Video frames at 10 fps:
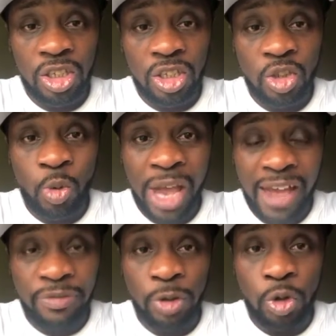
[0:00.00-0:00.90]
you
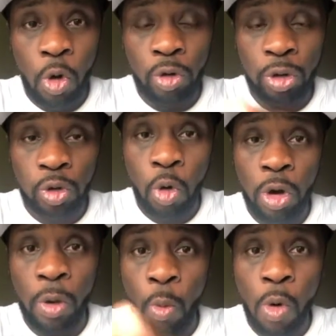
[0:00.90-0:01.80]
have to talk the
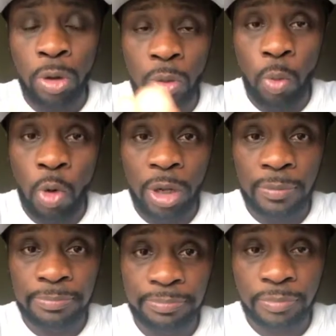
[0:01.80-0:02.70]
talk and walk the walk,
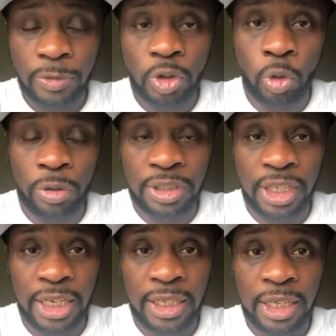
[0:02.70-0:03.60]
so to
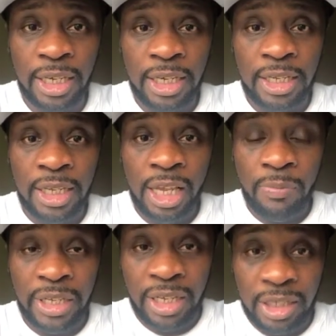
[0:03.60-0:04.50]
say.
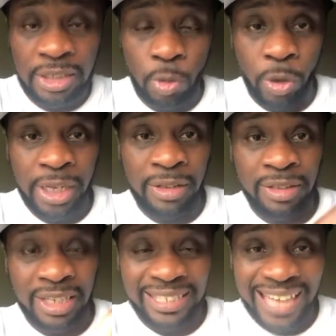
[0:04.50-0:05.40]
Because the way the
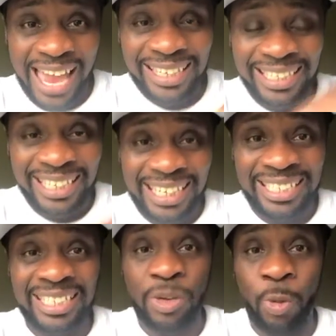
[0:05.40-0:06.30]
society
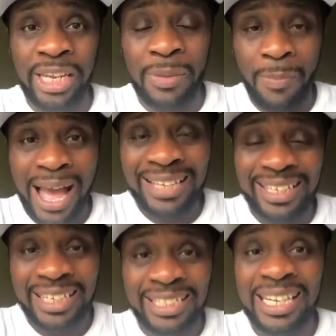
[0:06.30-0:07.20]
is and the way the
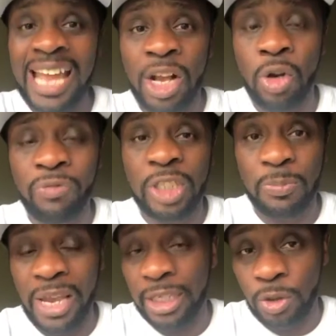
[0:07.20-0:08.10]
mindset is, they're not going to
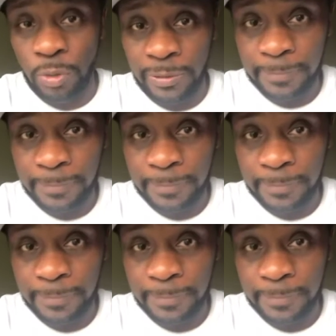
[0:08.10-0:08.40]
respect you.